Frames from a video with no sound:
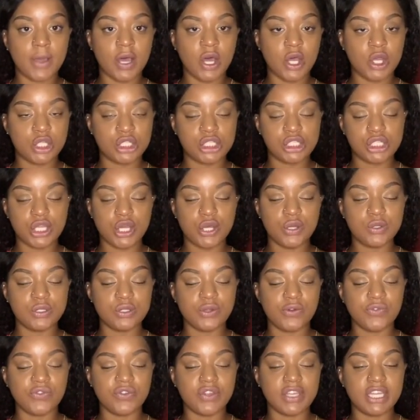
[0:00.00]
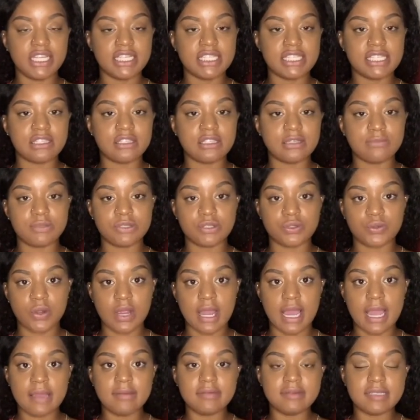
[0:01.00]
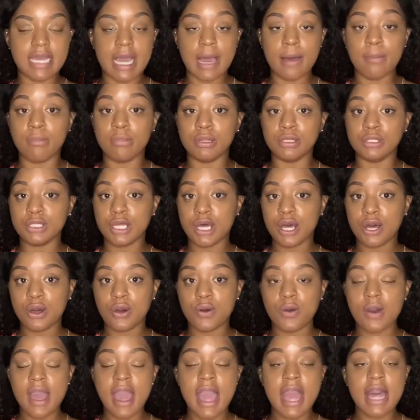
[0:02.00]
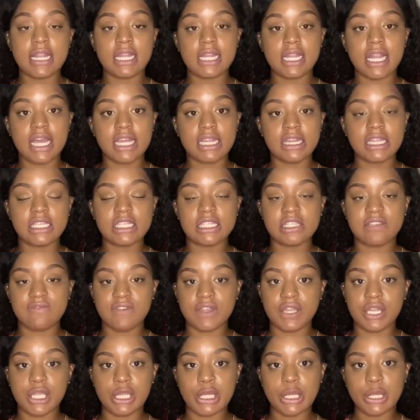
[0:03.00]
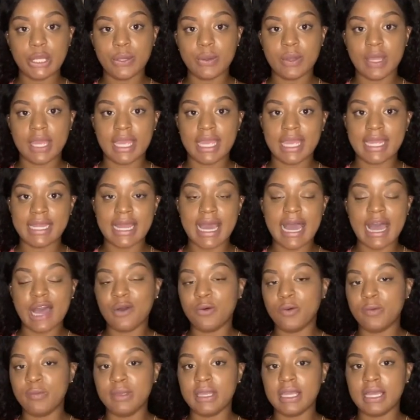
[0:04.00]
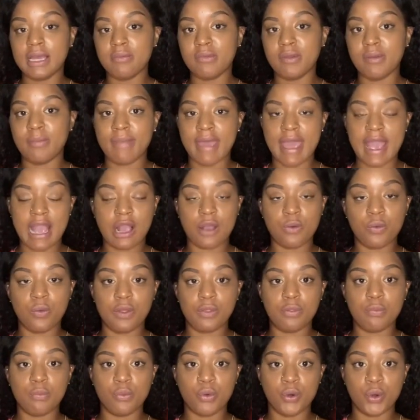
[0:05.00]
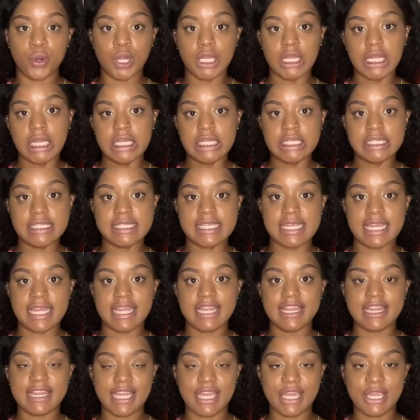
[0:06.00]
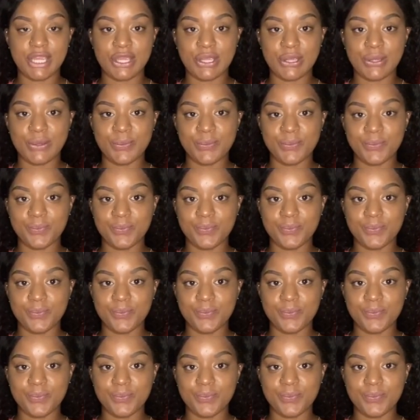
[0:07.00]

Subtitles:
Also, don't forget to subscribe down below, like this video, and I will be coming back with more content. Thank you.